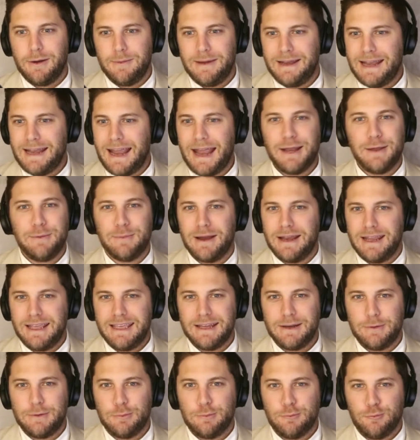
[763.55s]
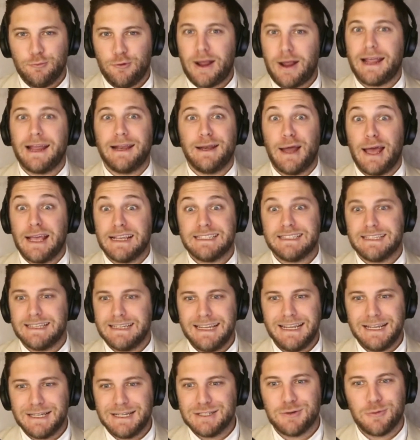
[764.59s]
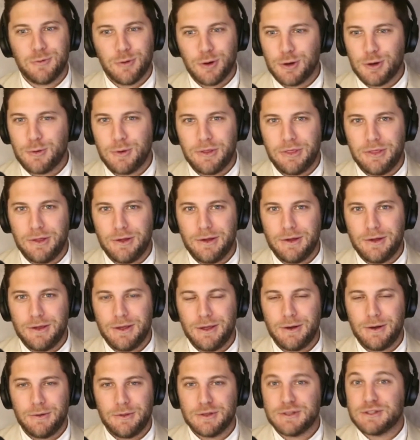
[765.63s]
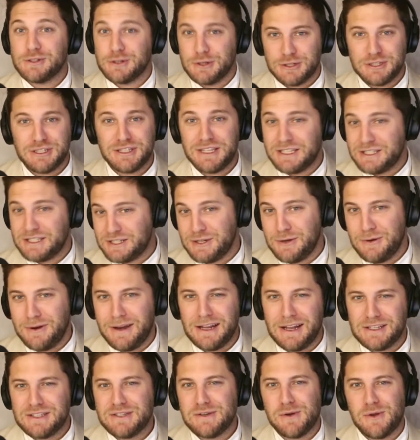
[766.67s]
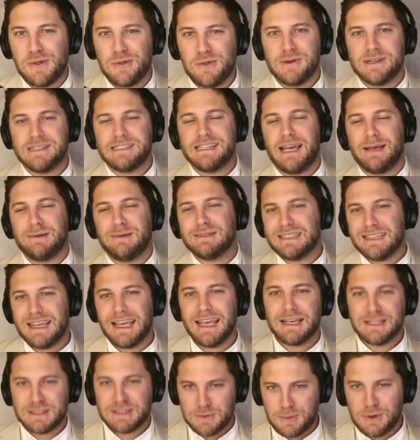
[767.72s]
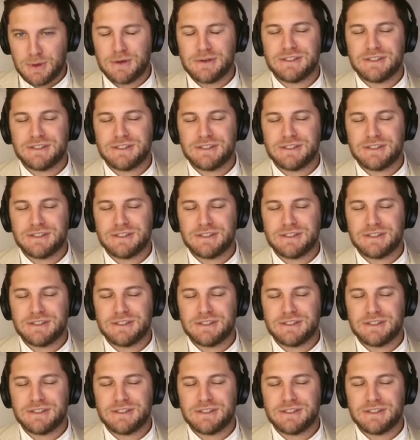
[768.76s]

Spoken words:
I mean, anybody can recognize the need to work with the surgeon that's doing it 2 to 3 times a day, as opposed